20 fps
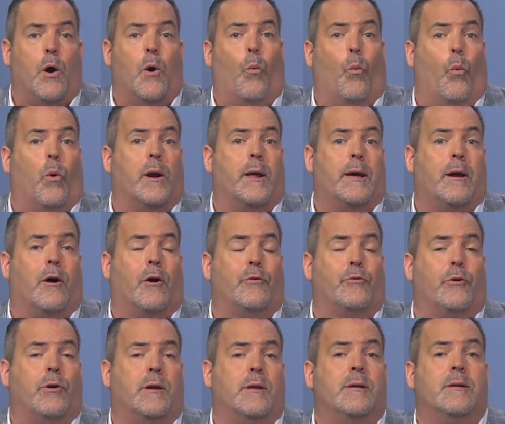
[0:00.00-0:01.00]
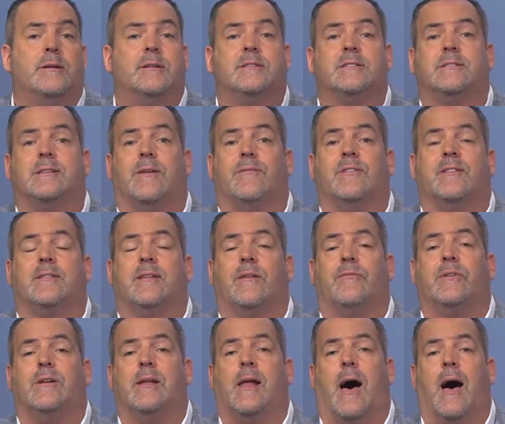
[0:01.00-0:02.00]

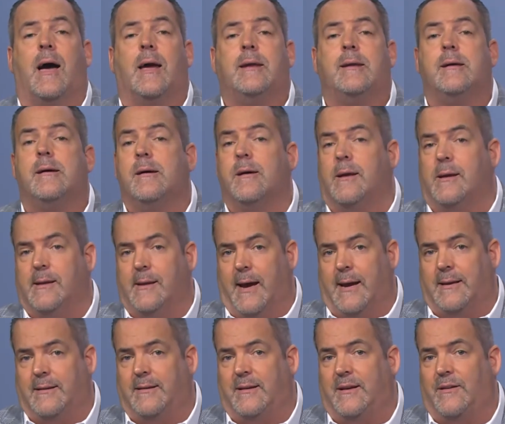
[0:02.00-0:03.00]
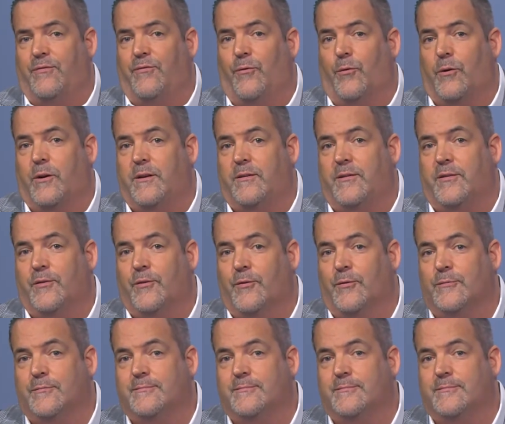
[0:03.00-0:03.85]
1-800-779-1942.